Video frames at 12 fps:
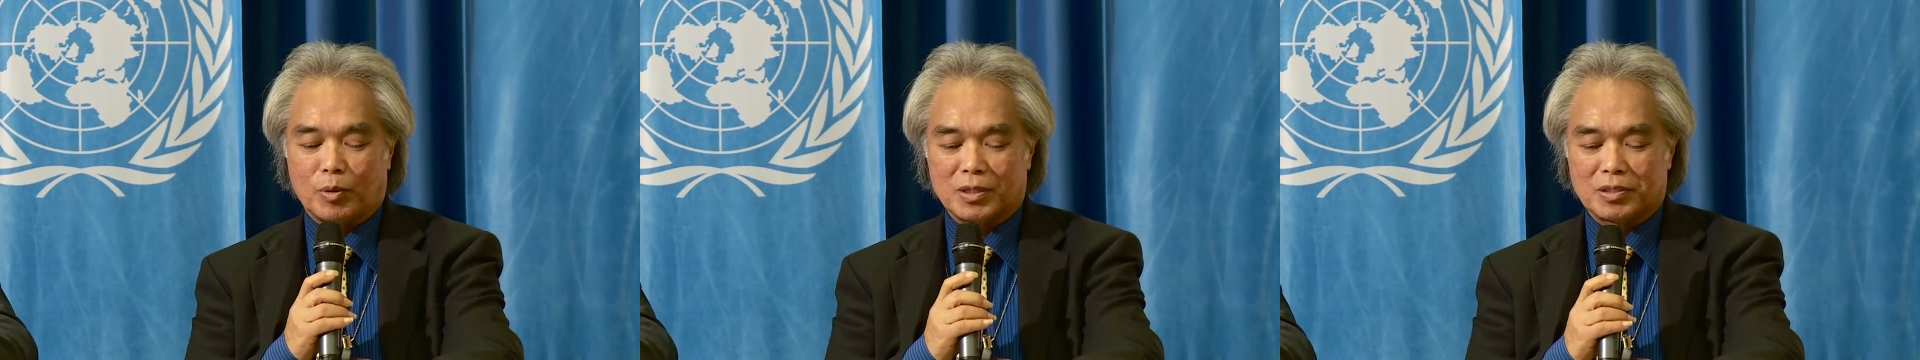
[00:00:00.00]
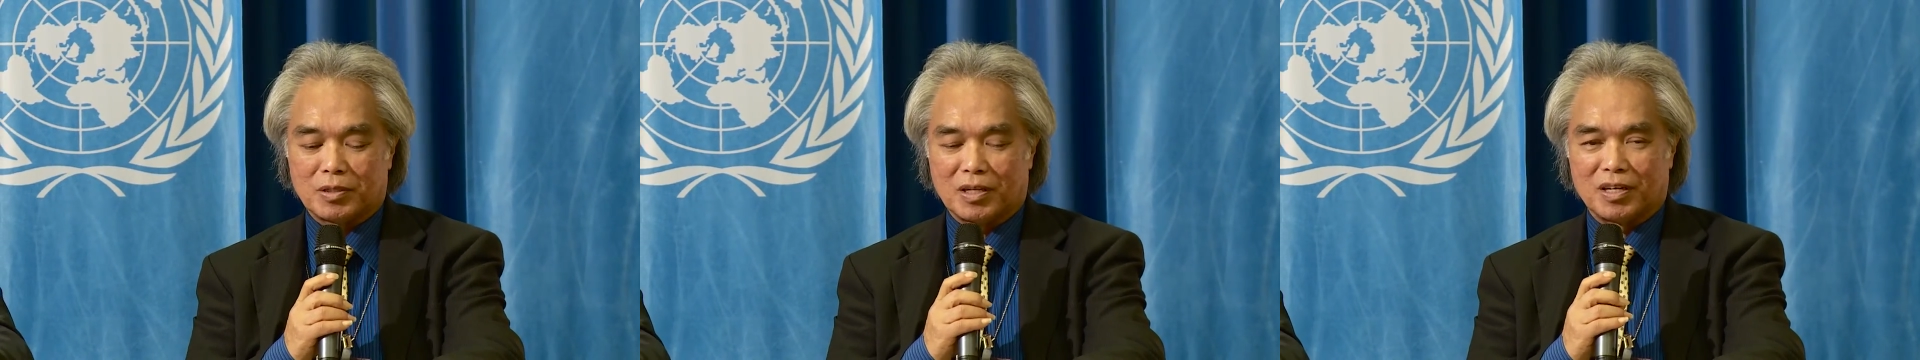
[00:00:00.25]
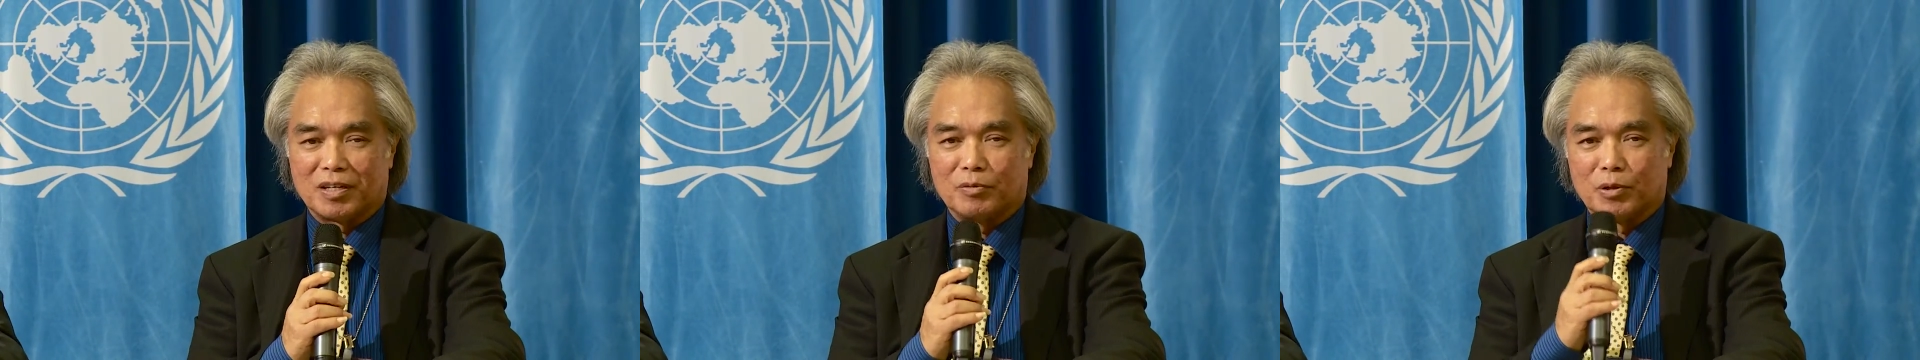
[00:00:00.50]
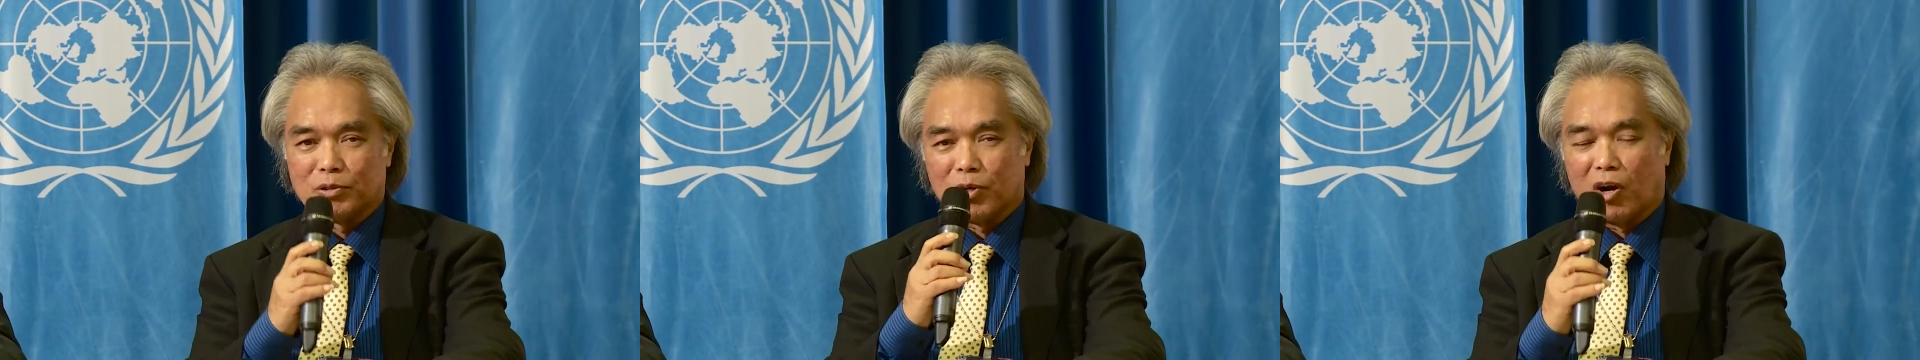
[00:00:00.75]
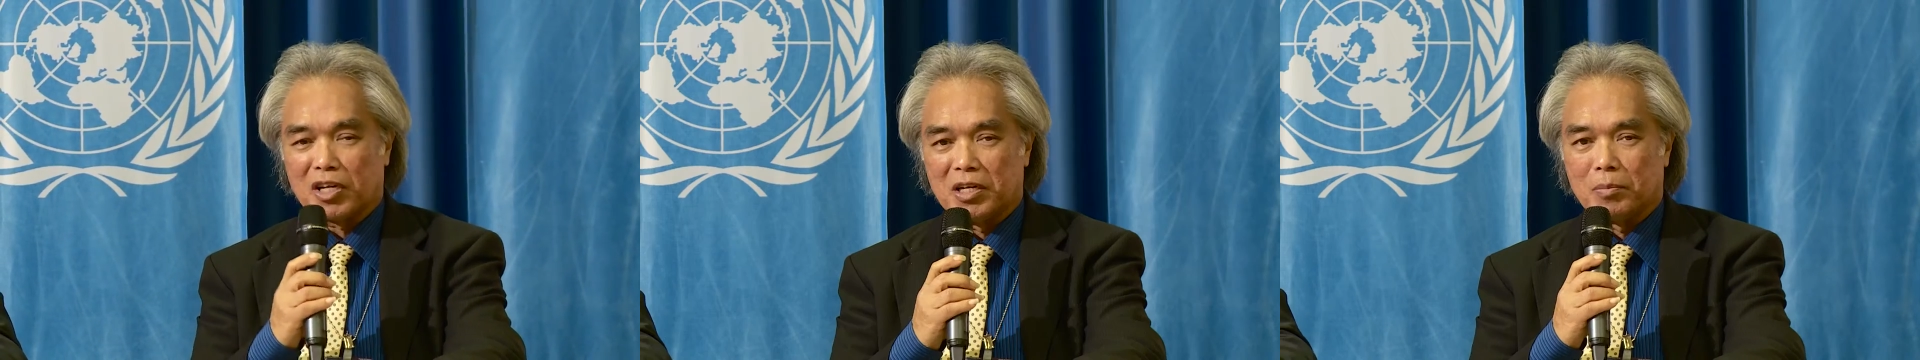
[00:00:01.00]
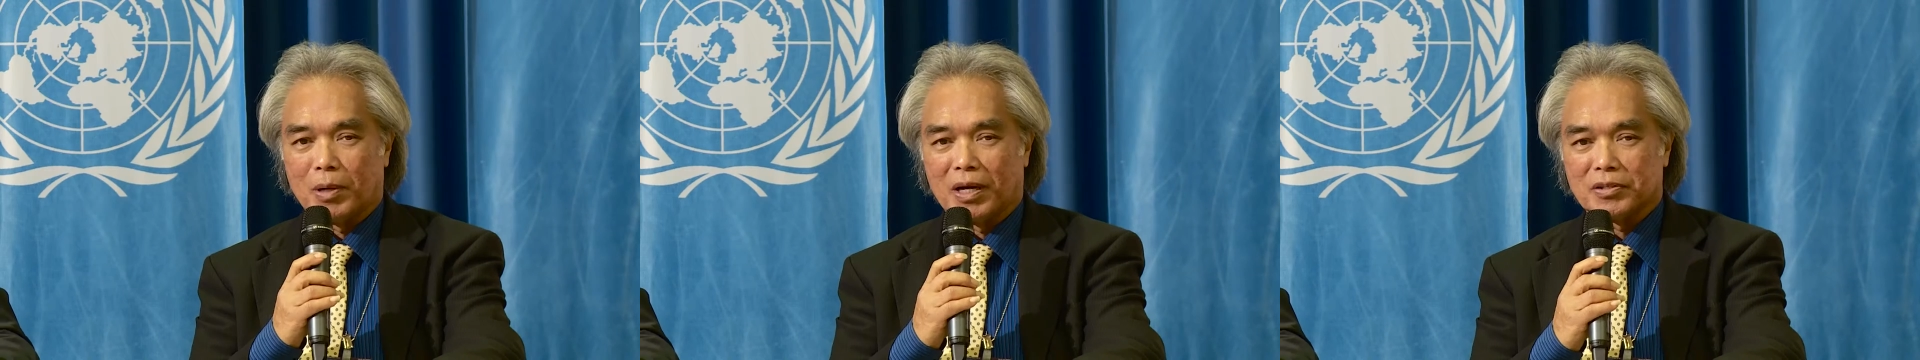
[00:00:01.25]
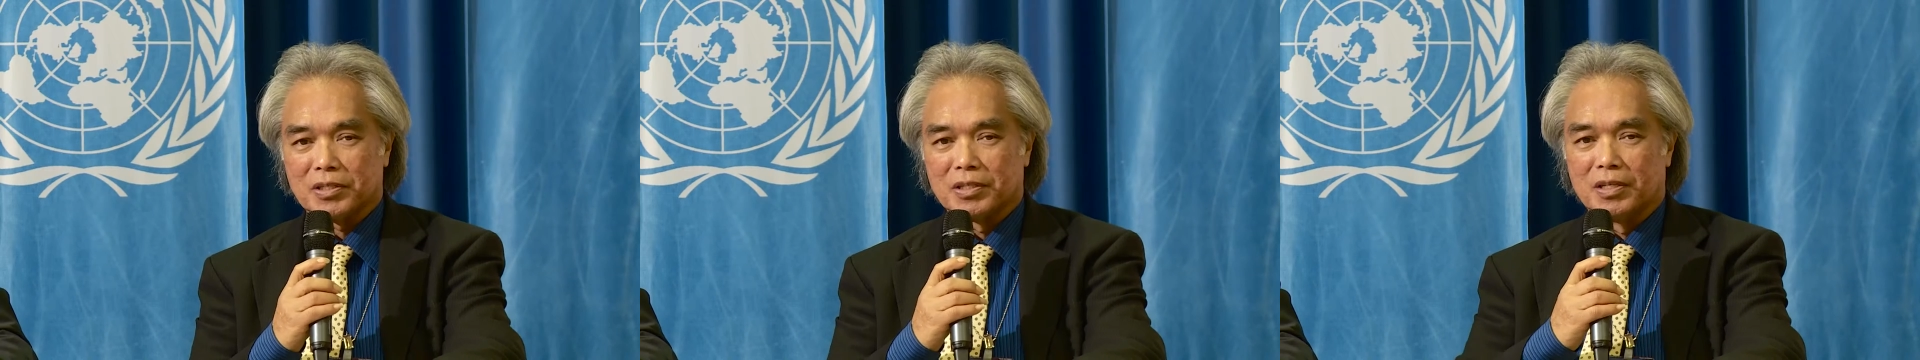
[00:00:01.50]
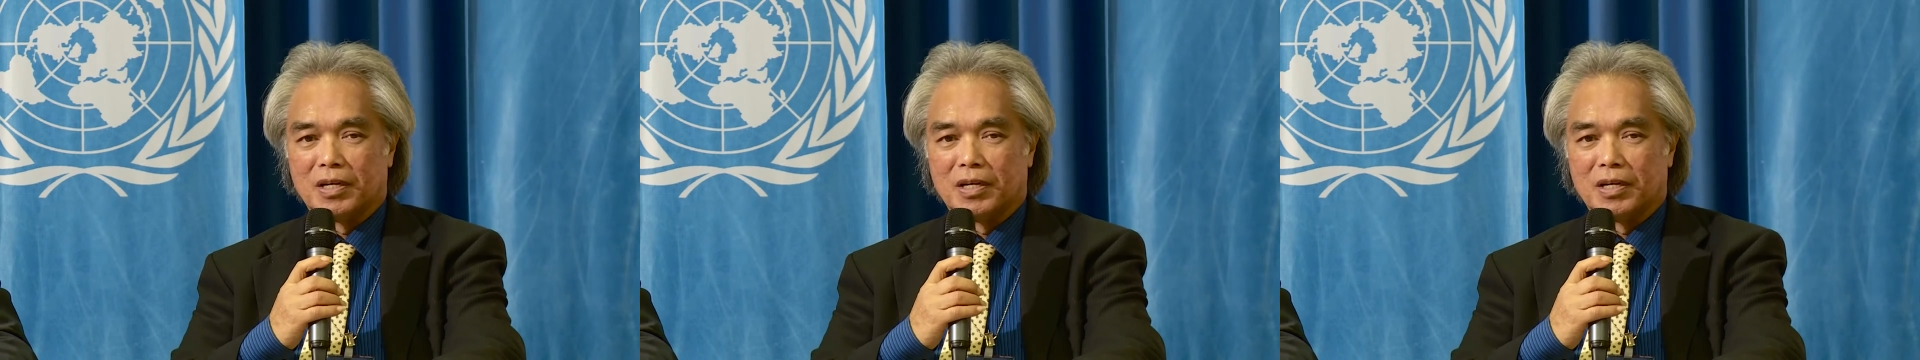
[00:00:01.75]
what we're talking about.